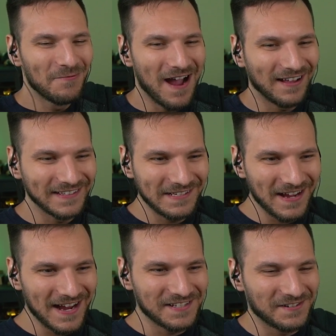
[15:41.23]
Wally, you
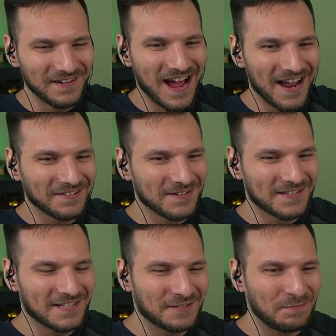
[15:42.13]
guys are not a
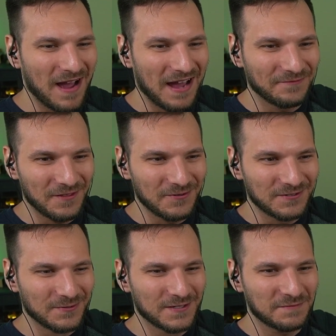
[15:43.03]
good spot for those
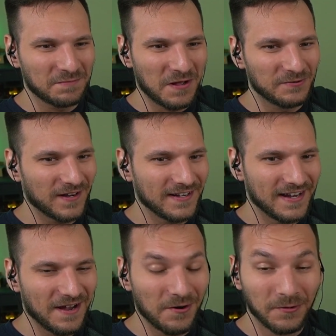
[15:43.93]
to explode right
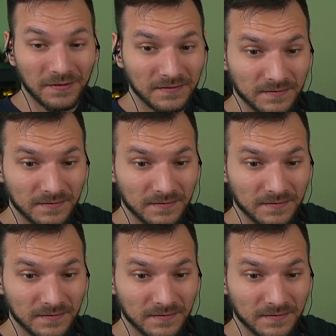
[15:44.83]
now.